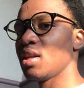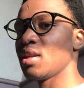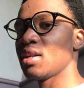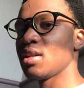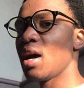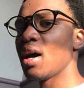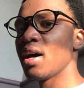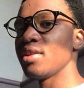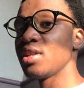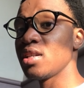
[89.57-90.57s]
that
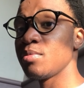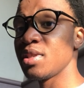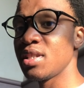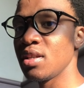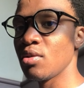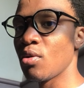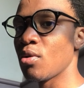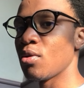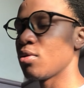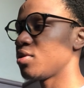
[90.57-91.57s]
ChatGPT
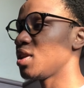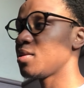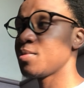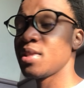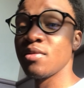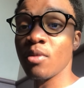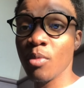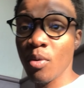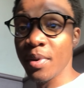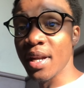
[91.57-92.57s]
or ChatGPT from
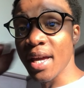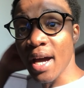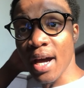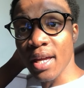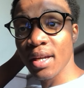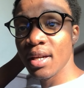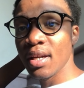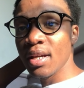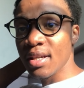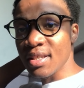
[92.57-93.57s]
OpenAI
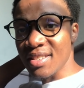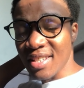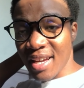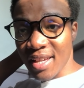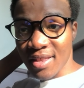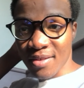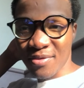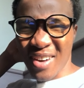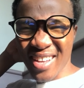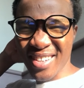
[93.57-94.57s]
is like the
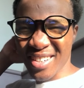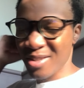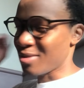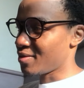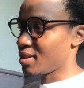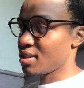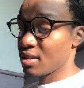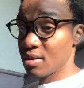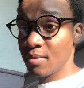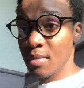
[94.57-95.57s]
father of
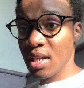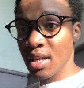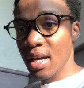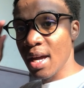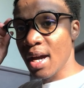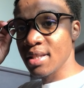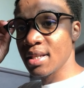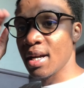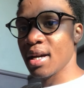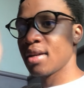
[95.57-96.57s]
these mini AIs
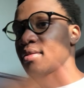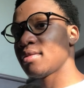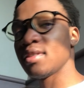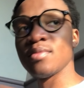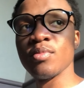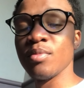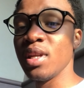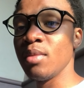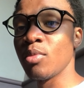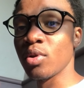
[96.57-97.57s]
these
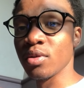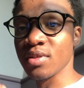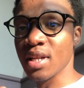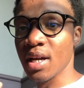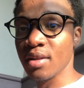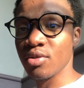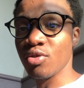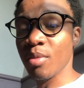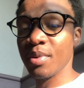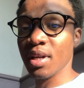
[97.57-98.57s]
mini models that are
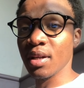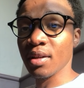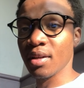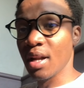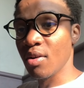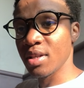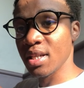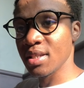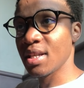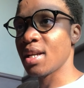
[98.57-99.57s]
dropping
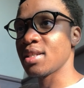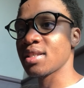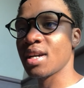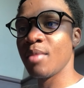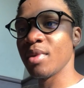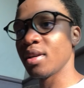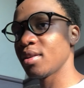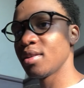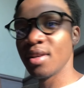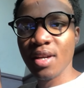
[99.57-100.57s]
nowadays, that are just coming
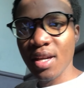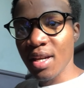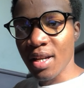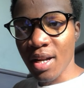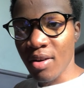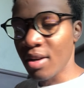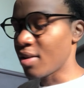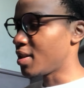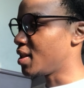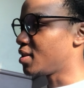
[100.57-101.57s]
in and out
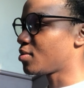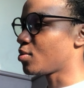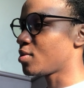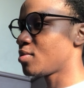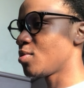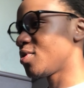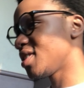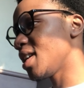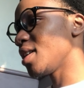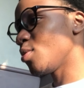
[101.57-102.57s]
nowadays. We
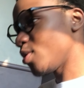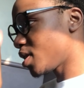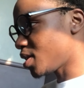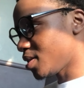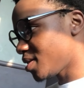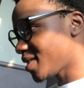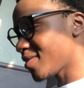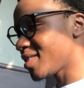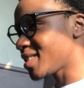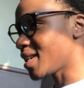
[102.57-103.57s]
can
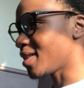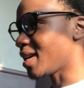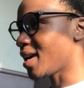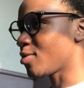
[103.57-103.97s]
safely say that I